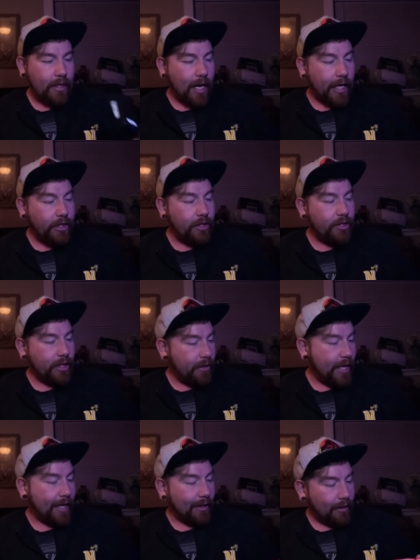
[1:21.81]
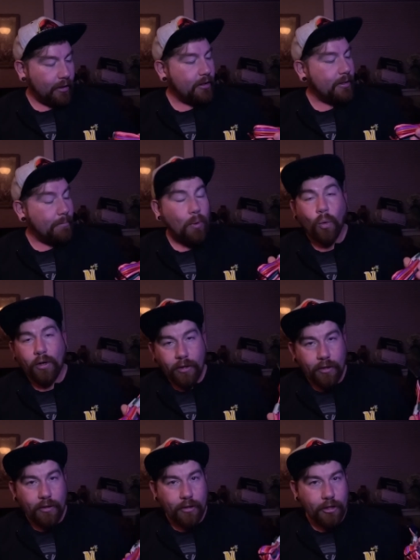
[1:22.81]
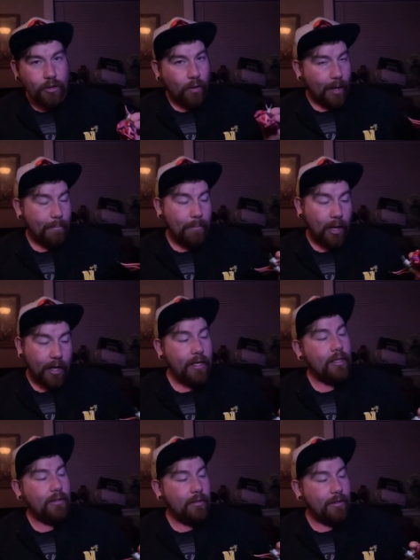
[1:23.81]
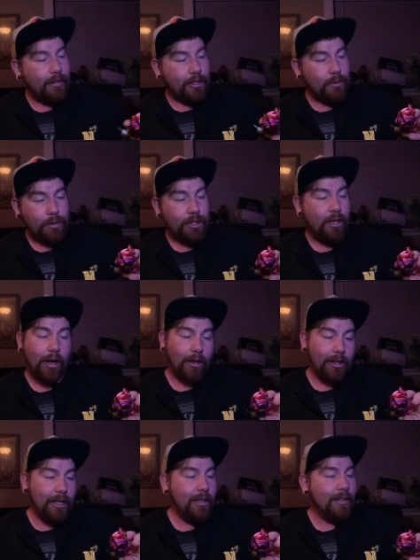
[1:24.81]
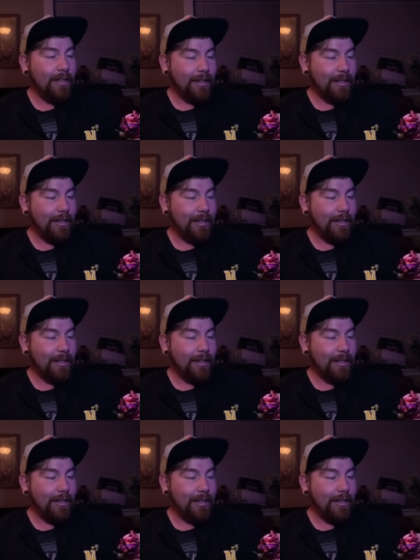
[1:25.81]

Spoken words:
I just know that it looked important, so I bought it because it was $1.